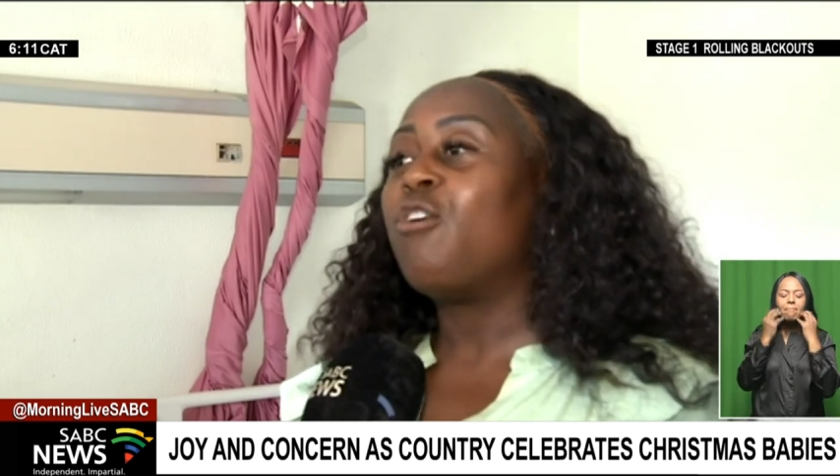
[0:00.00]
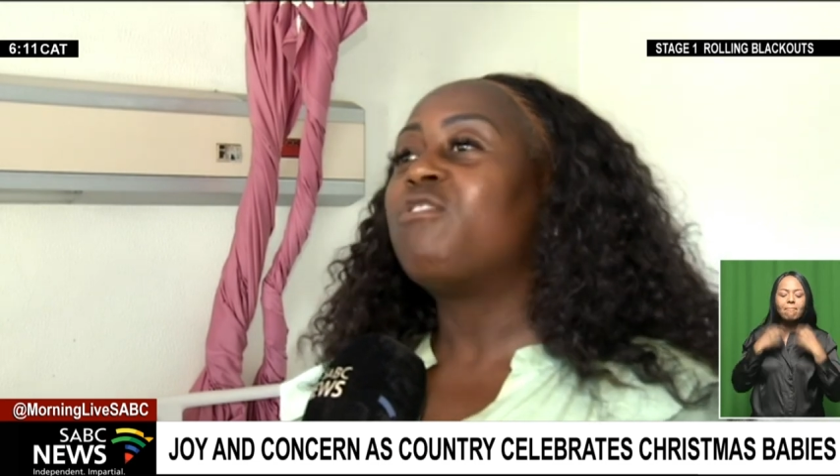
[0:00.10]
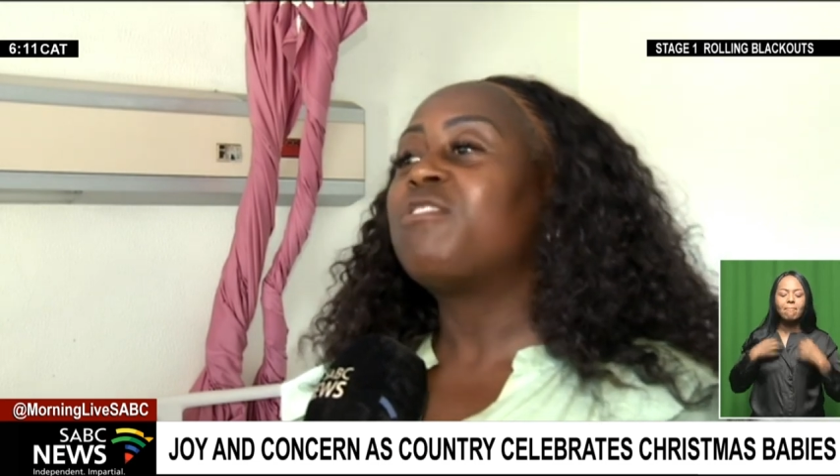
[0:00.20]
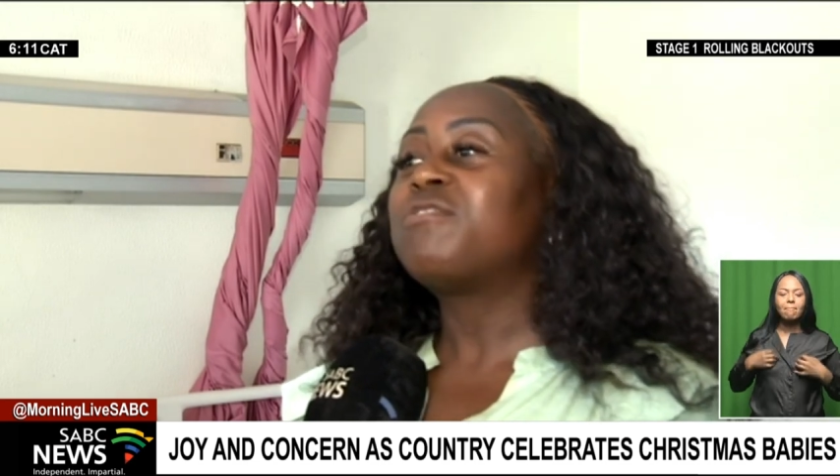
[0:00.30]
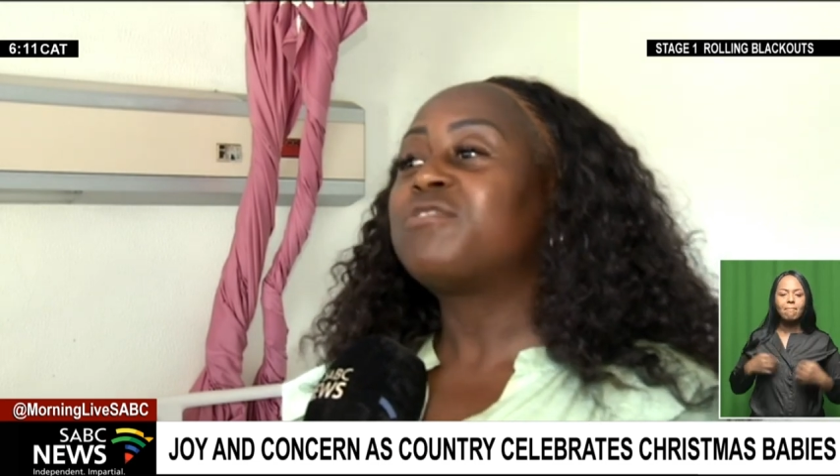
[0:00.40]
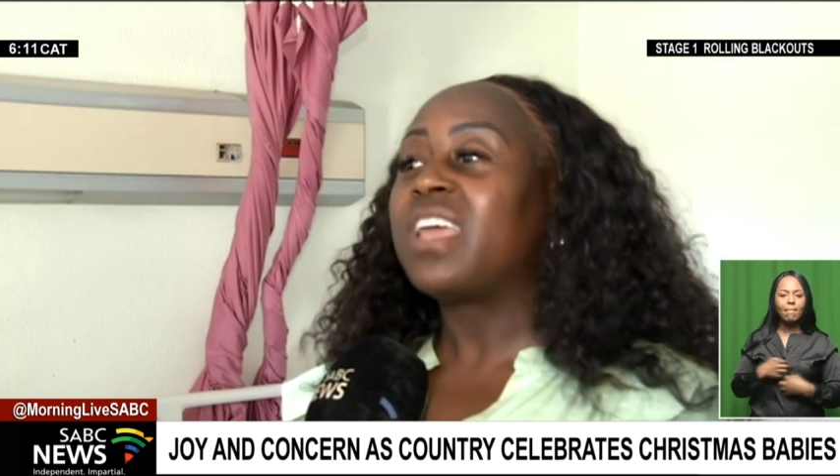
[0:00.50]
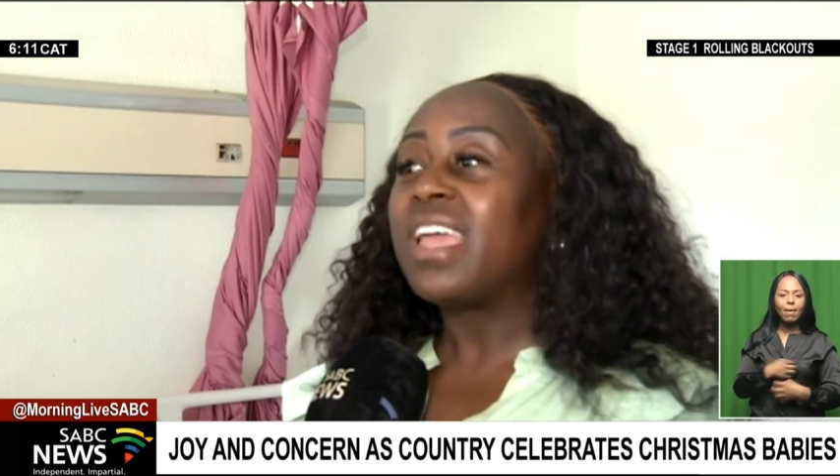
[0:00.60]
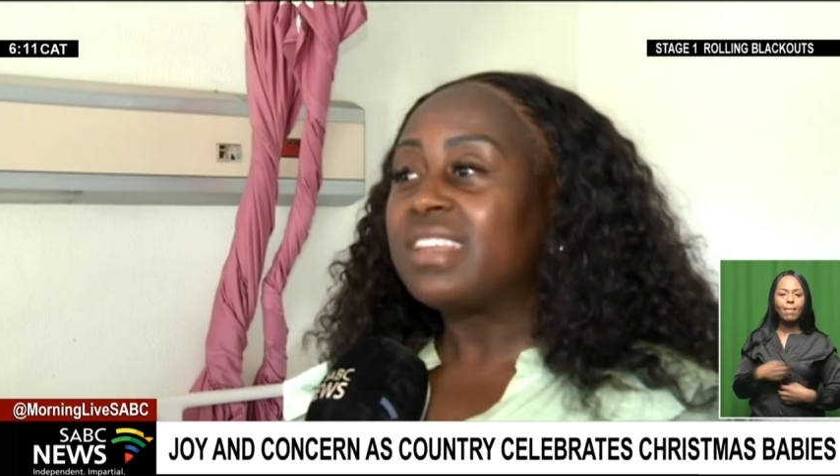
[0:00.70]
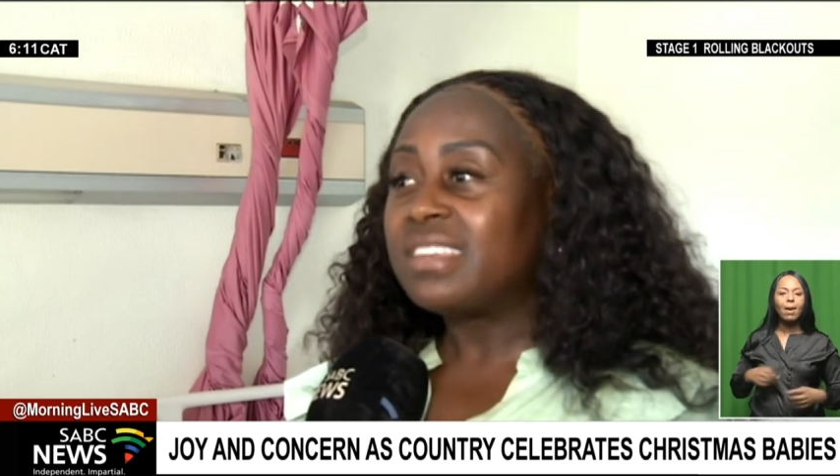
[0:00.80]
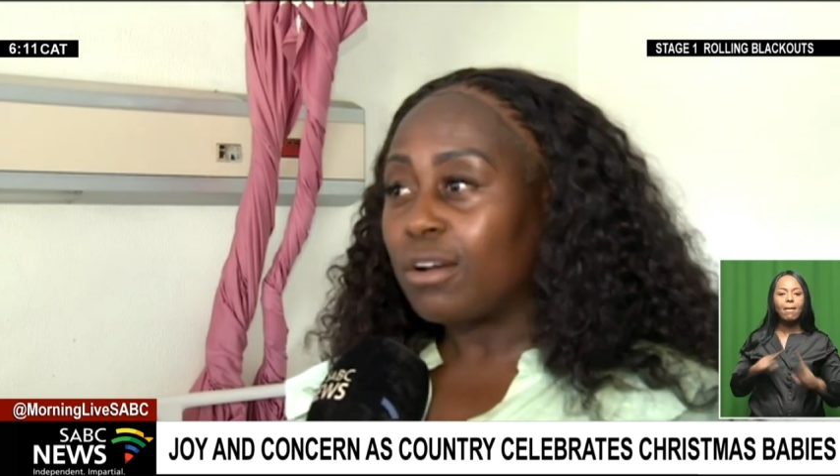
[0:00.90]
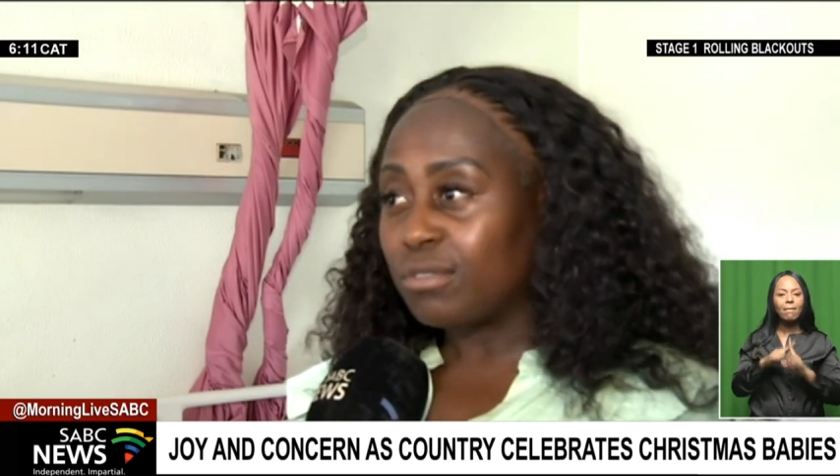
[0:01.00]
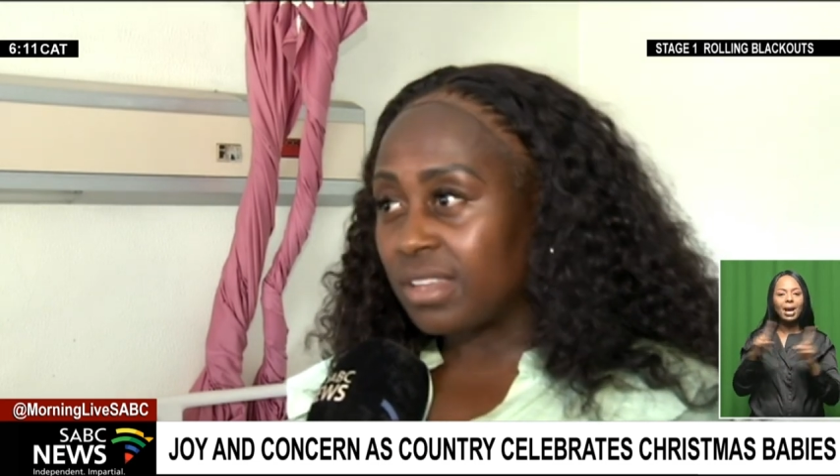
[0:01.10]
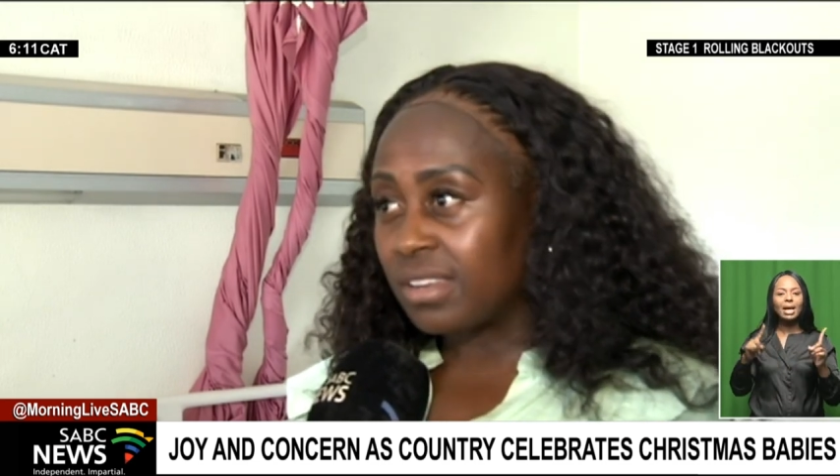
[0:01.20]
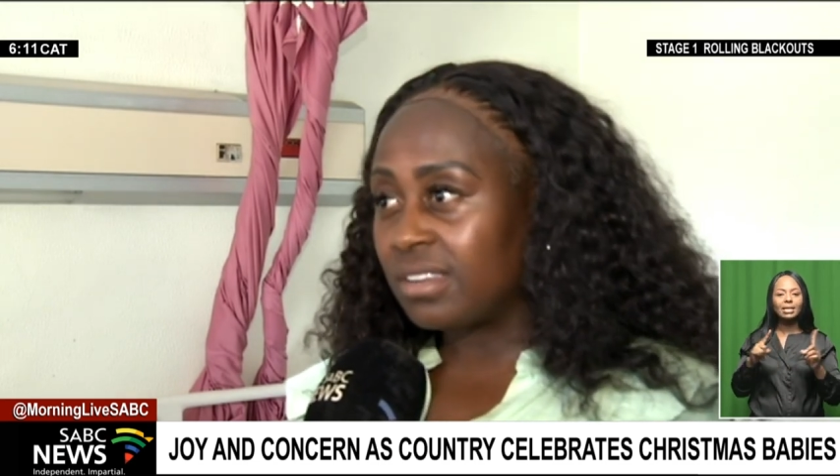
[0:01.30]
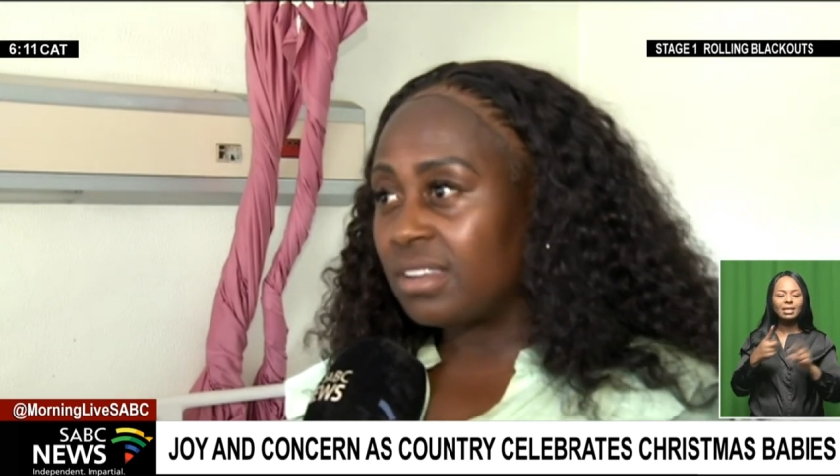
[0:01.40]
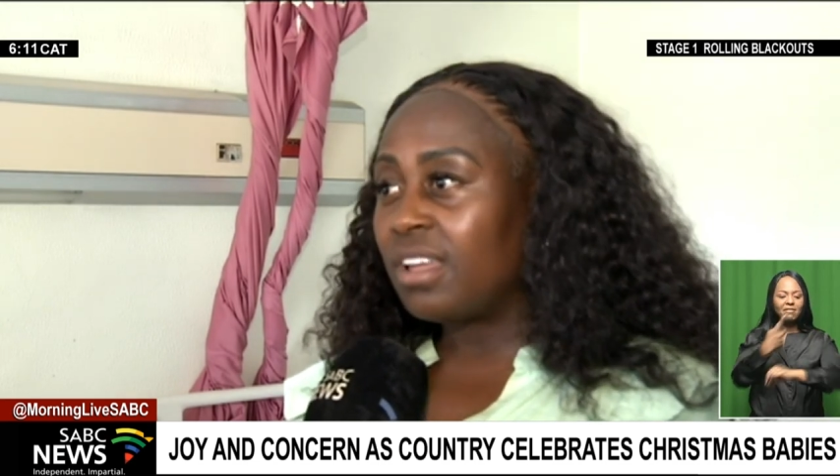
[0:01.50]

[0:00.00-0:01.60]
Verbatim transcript: over 58,000